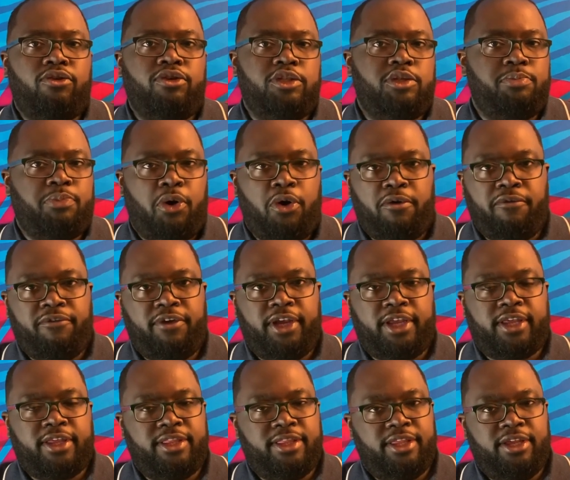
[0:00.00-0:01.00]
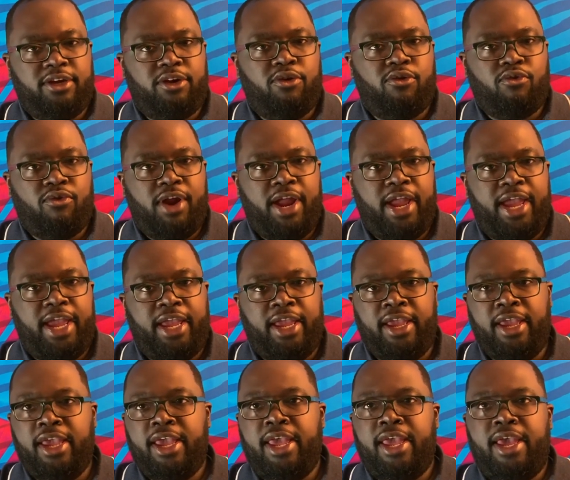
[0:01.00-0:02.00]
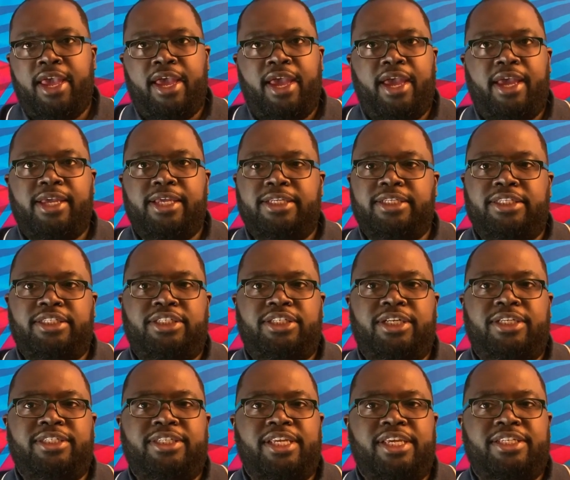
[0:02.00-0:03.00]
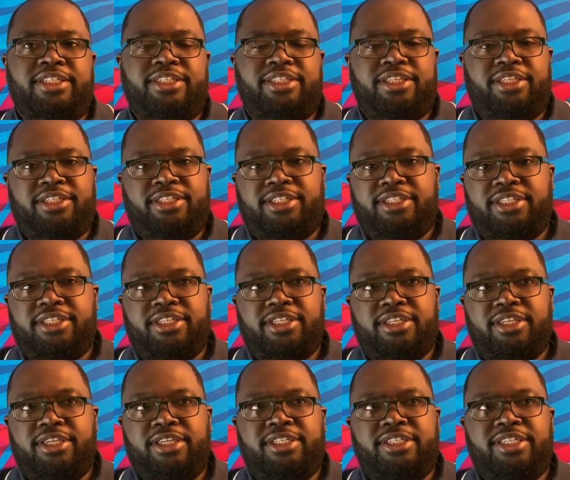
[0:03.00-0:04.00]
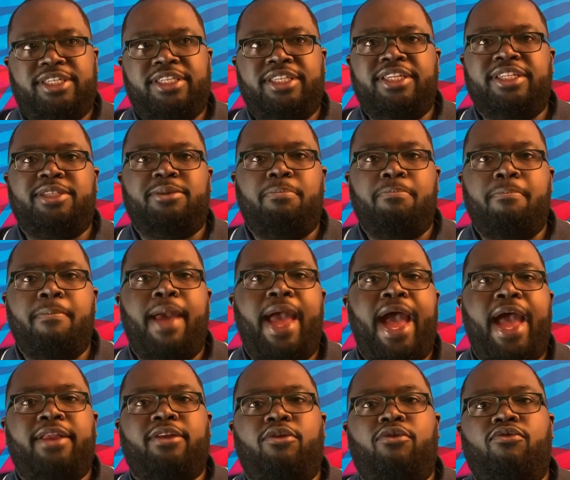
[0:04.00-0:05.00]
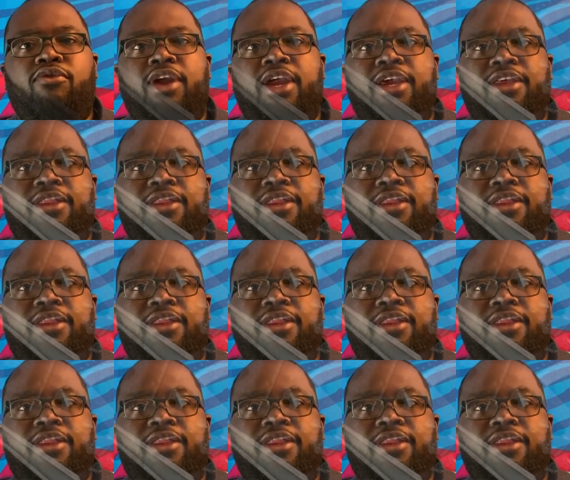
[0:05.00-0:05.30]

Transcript: is perfect. The gray, is just it's it's it's this matte gray